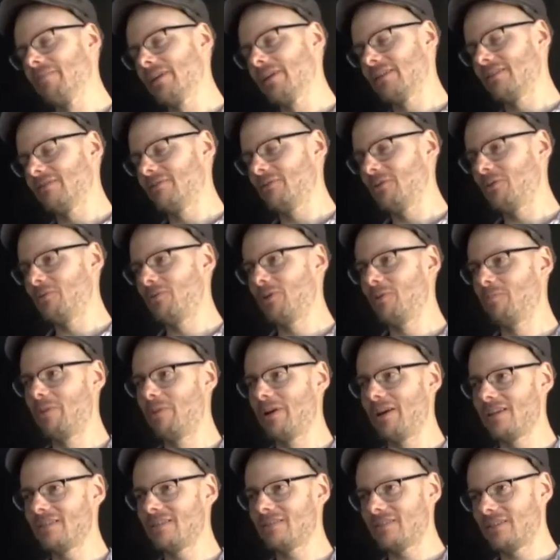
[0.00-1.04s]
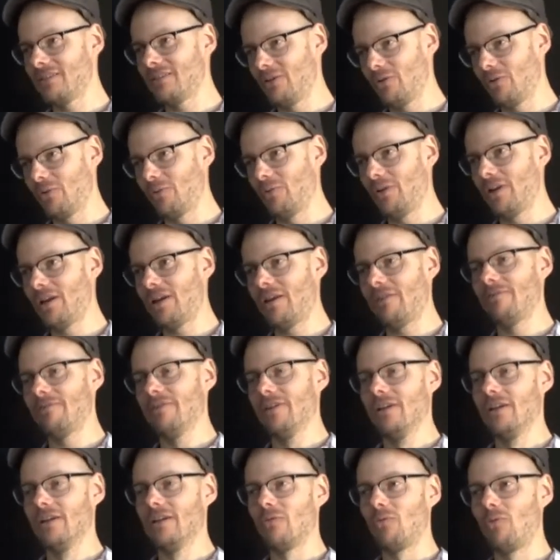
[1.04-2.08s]
But with the bass and you only have
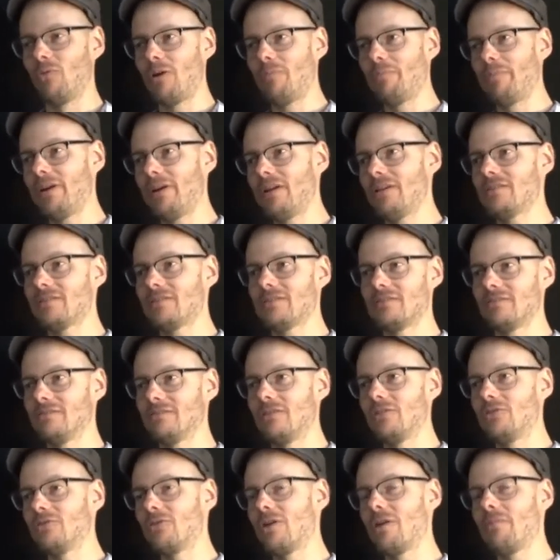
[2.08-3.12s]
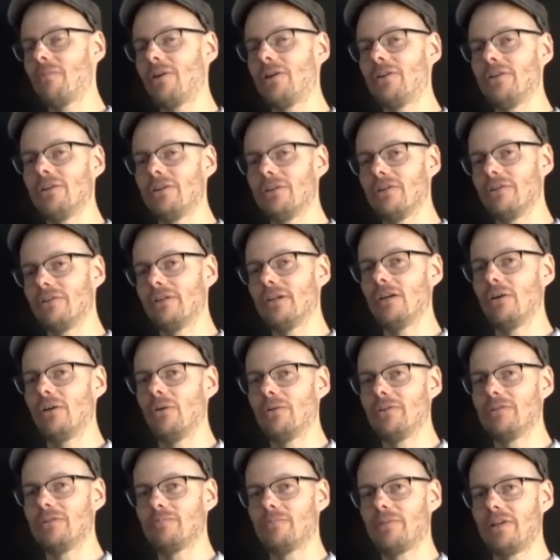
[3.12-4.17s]
one bass, the drummer, you know, he
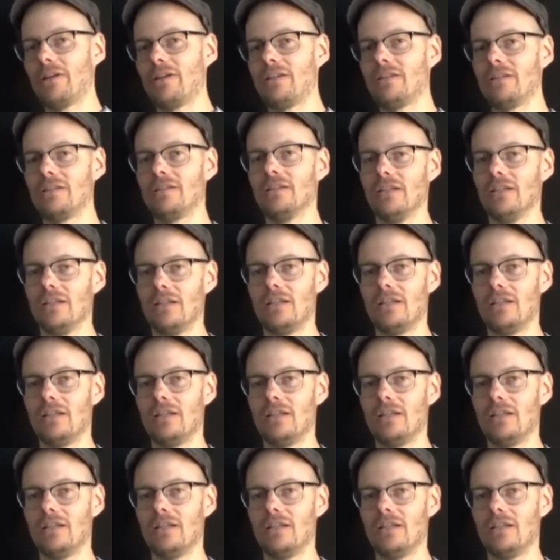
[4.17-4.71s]
always play,